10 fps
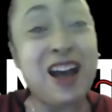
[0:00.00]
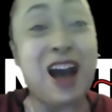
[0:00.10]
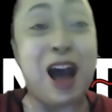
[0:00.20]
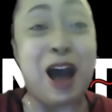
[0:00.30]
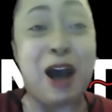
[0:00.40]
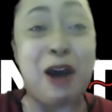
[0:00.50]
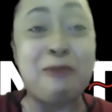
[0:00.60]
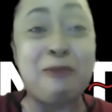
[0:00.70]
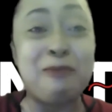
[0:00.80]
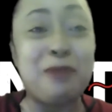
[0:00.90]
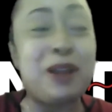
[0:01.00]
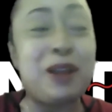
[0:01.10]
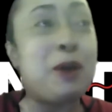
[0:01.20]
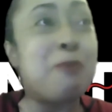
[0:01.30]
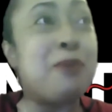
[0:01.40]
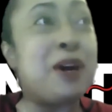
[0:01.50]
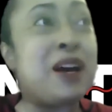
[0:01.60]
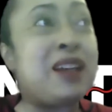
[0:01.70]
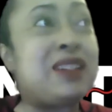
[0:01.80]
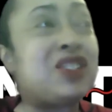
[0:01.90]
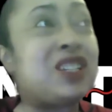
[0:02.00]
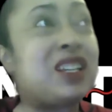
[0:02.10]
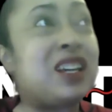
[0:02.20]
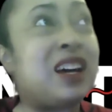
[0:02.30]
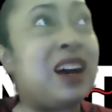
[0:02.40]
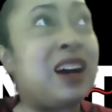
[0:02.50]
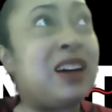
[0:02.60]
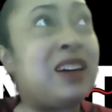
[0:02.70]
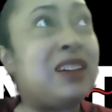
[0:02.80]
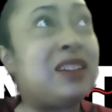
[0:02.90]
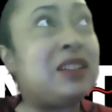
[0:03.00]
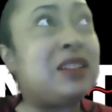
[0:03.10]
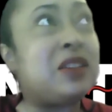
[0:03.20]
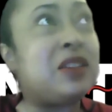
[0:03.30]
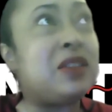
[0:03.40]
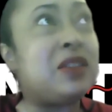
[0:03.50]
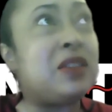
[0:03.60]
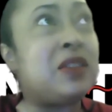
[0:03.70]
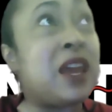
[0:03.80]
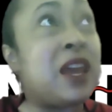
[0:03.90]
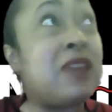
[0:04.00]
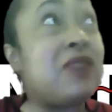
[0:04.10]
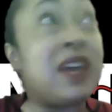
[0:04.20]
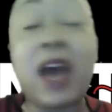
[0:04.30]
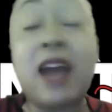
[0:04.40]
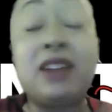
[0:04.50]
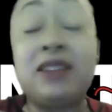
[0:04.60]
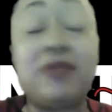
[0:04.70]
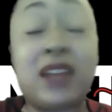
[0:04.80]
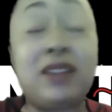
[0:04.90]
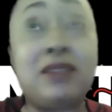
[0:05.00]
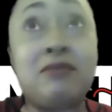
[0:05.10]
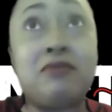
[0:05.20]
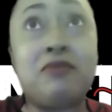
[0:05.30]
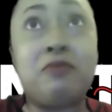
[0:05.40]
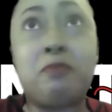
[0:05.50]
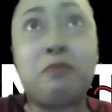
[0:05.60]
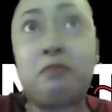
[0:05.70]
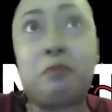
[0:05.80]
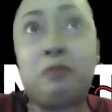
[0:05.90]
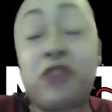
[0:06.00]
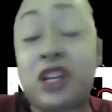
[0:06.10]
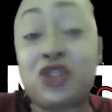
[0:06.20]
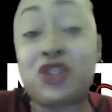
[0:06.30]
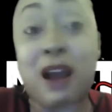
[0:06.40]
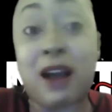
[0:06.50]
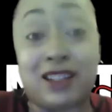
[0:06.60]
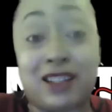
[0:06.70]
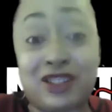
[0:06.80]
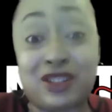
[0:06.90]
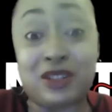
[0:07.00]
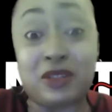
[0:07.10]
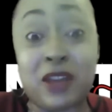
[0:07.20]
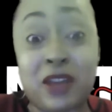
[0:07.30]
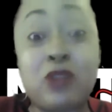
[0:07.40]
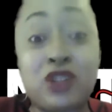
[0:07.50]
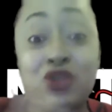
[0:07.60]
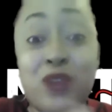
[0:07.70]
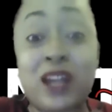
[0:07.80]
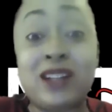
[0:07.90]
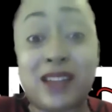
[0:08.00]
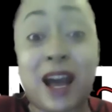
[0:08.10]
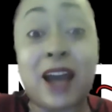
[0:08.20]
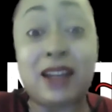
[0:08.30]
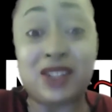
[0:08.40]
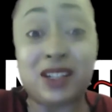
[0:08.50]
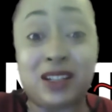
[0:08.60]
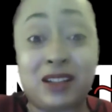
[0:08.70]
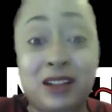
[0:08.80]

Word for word: um, but uh, they they hadn't they didn't finish college. They went straight into IT